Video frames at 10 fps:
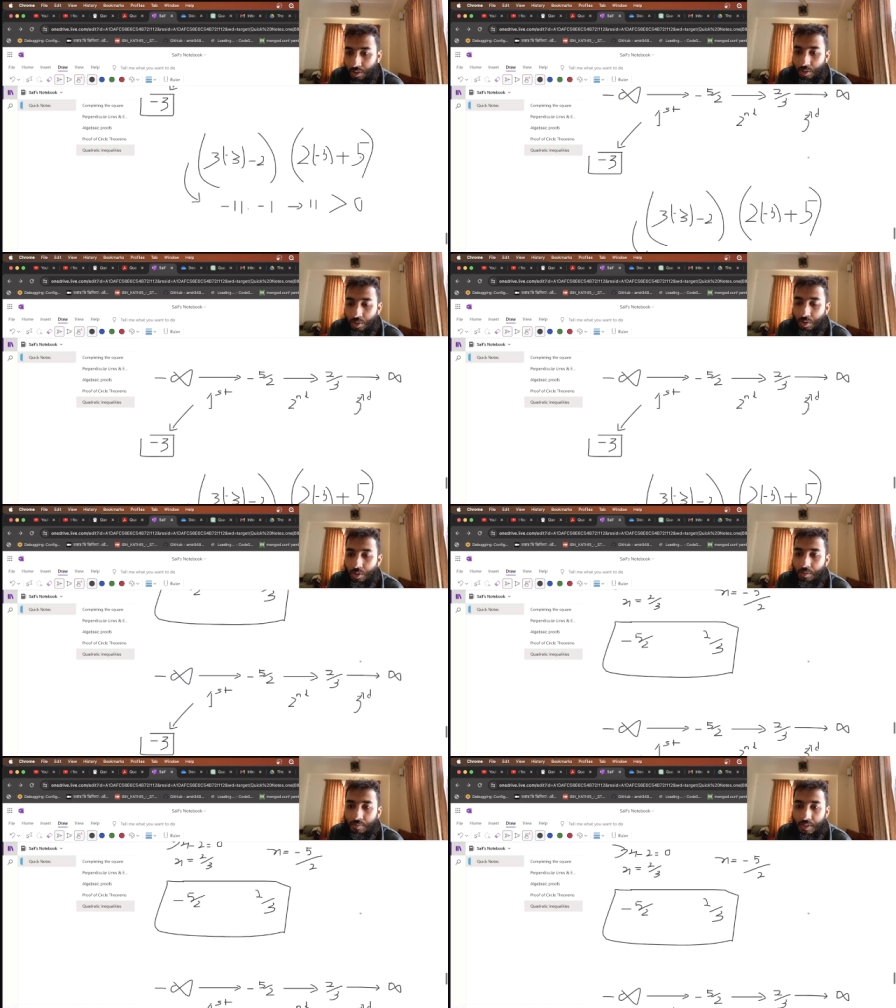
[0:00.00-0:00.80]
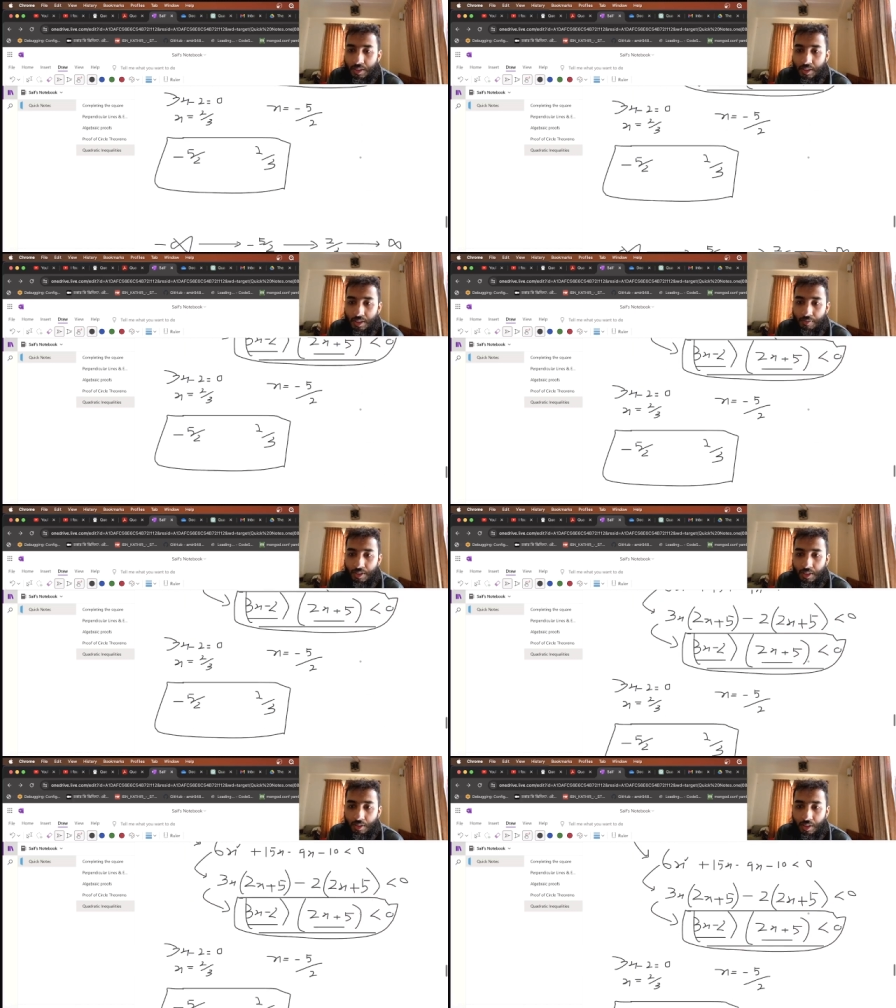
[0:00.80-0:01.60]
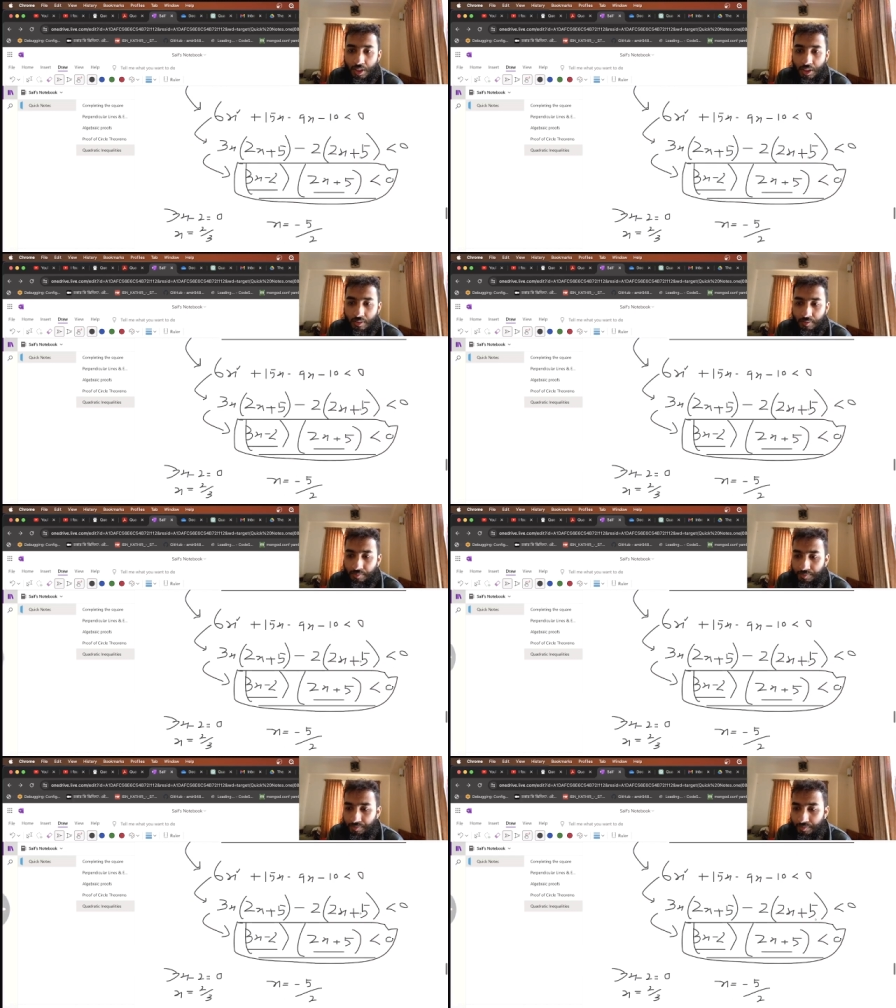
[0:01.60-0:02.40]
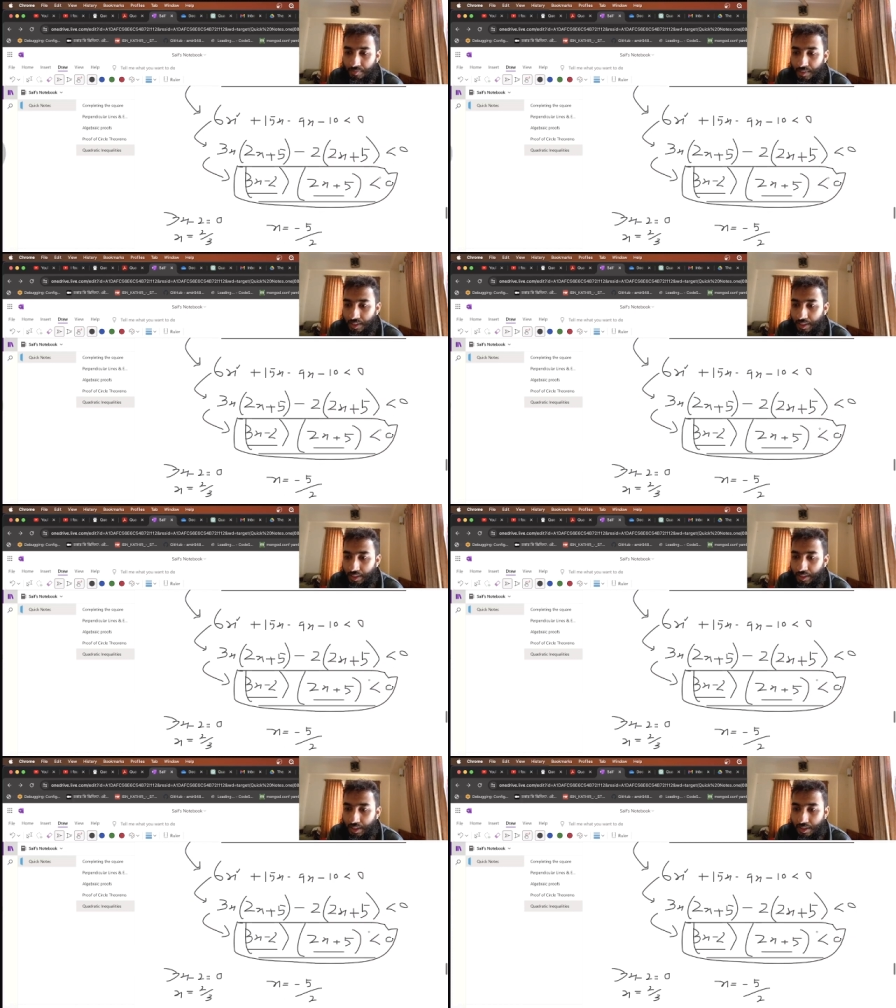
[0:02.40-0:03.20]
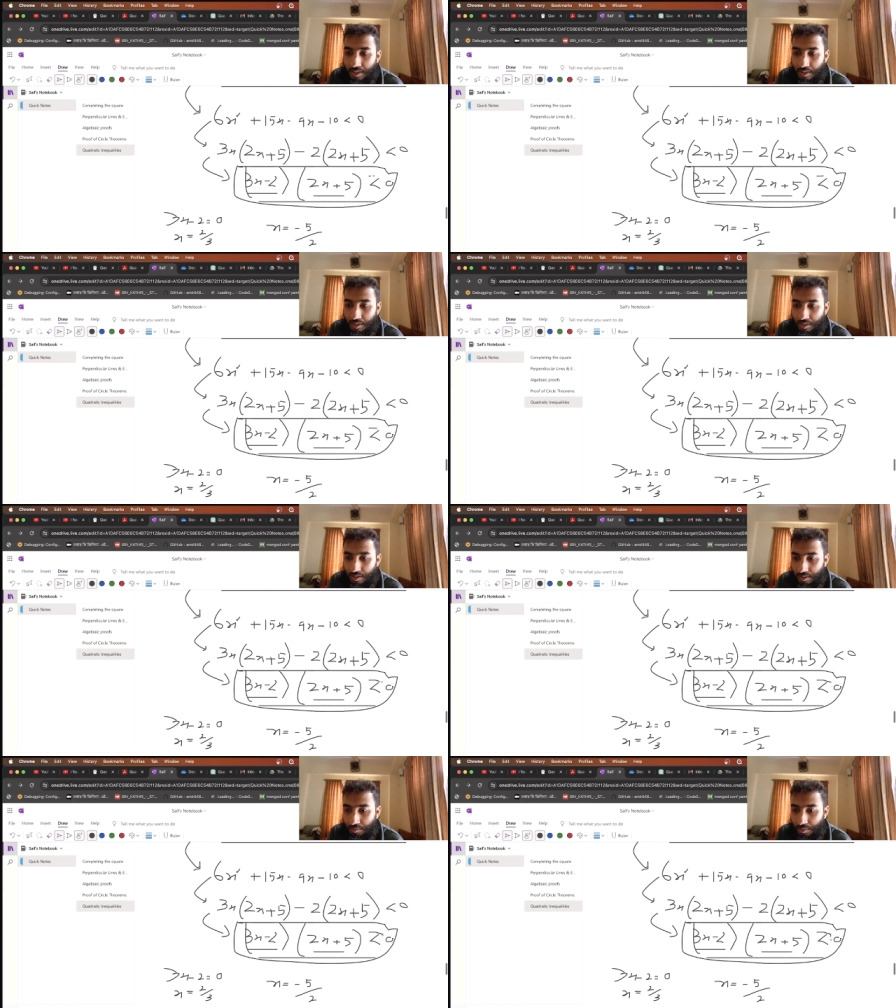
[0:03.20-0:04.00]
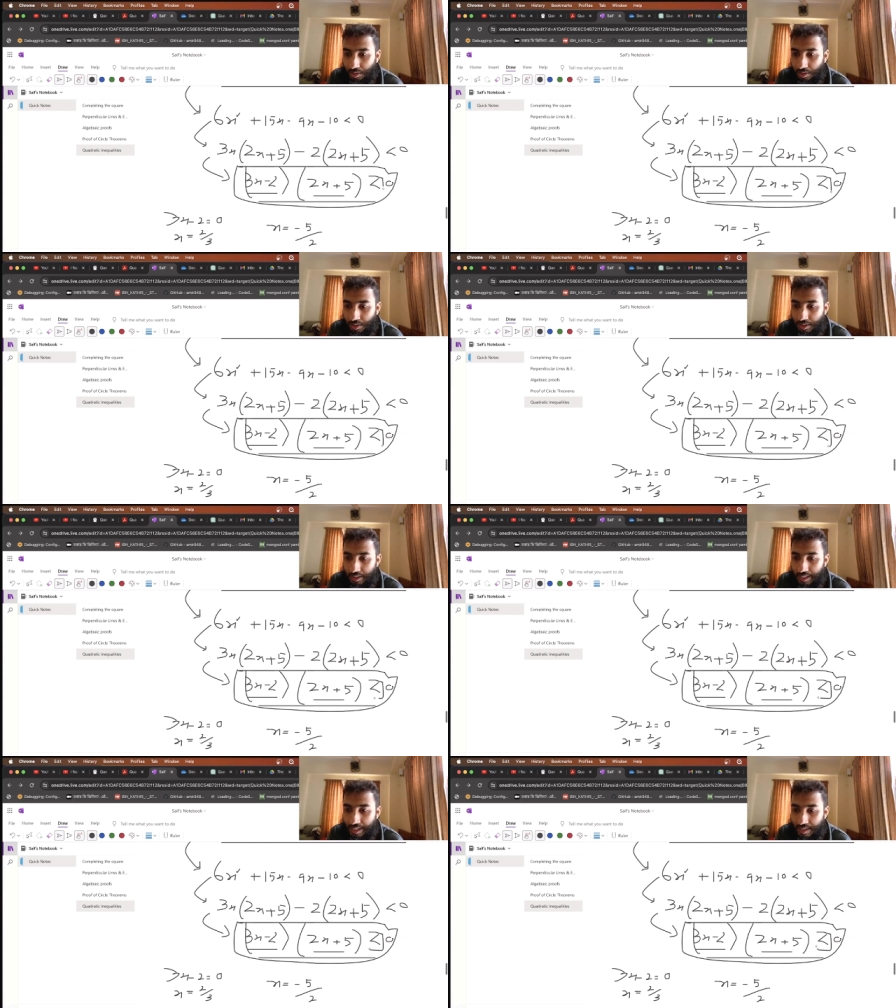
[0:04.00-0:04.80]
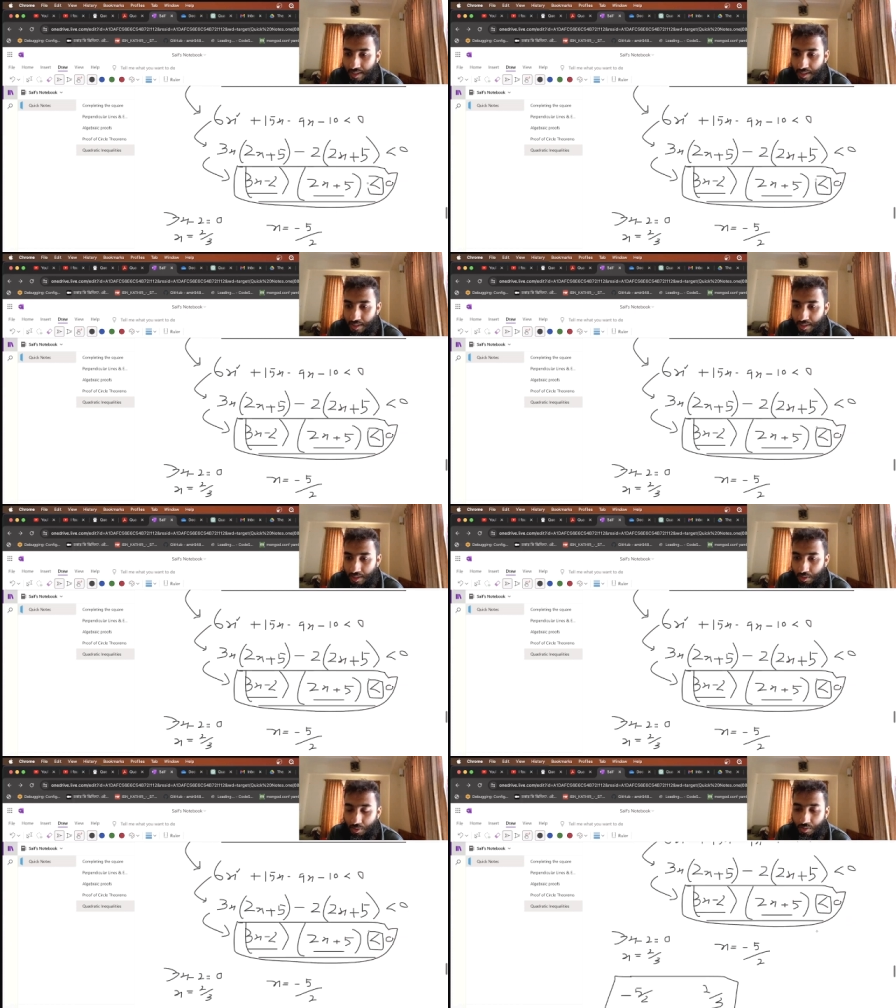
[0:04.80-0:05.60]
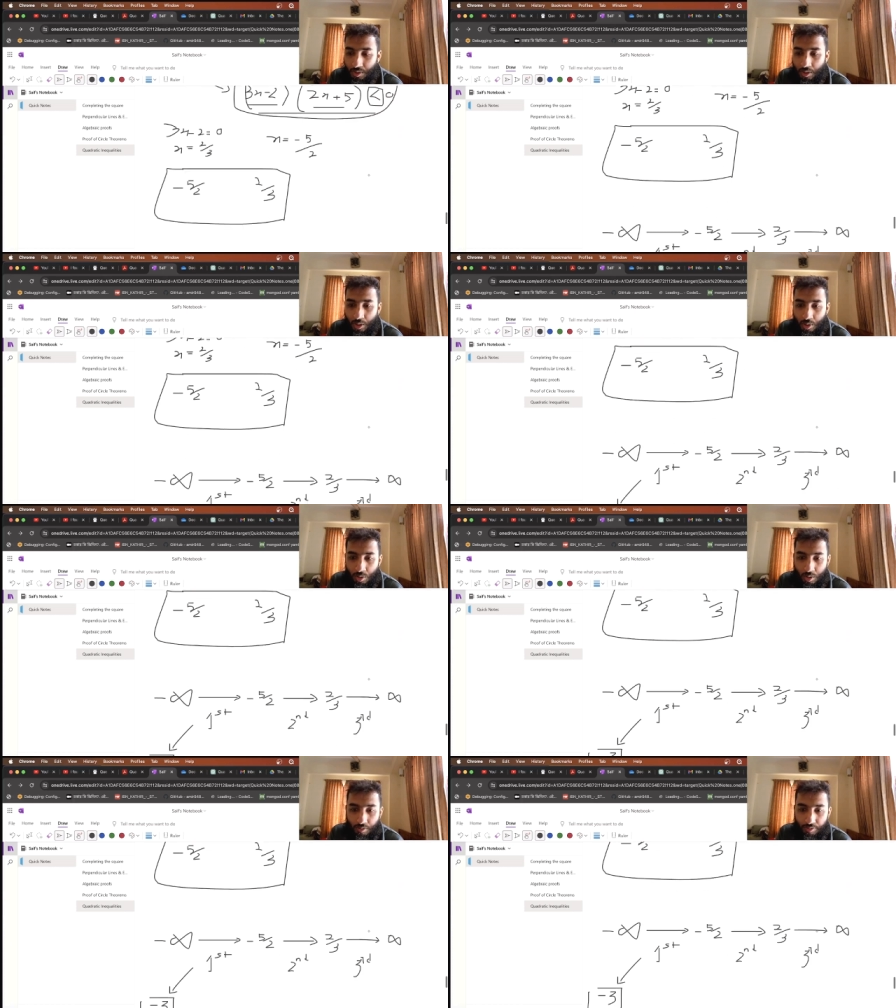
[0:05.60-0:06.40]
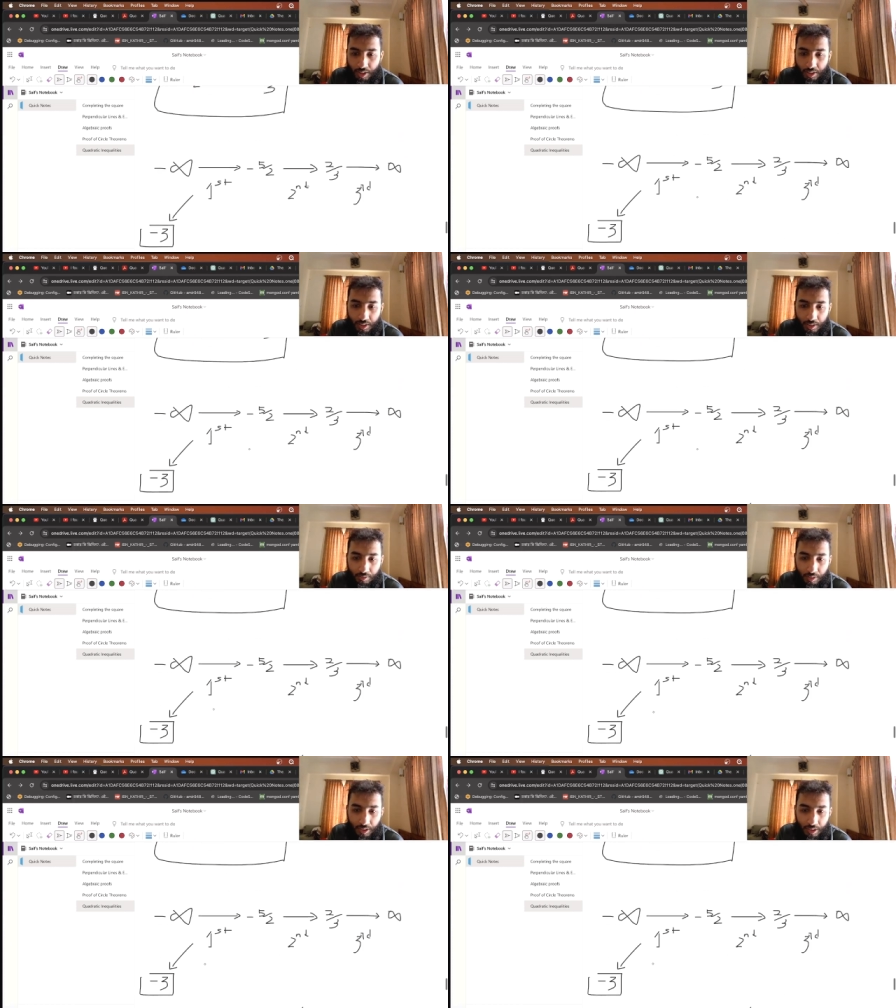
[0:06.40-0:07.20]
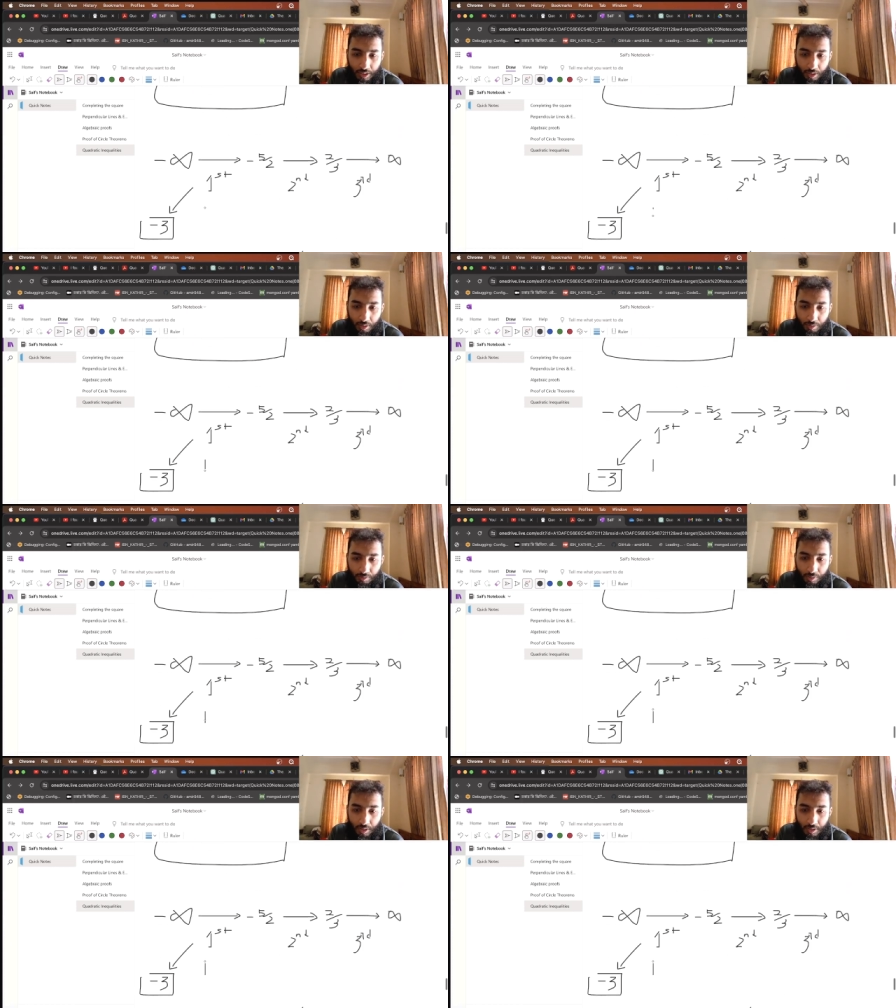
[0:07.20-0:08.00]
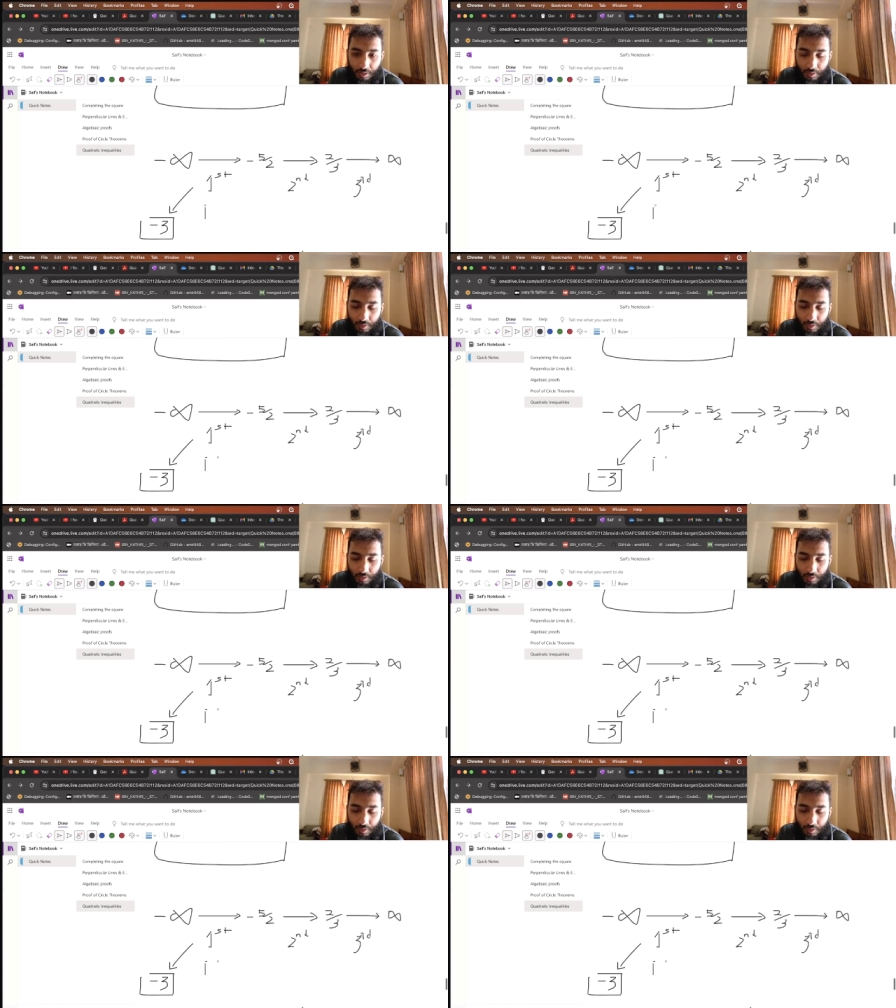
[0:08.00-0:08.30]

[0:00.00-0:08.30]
So does it suffice the condition? It doesn't, because it's less than 0. So the first interval is false.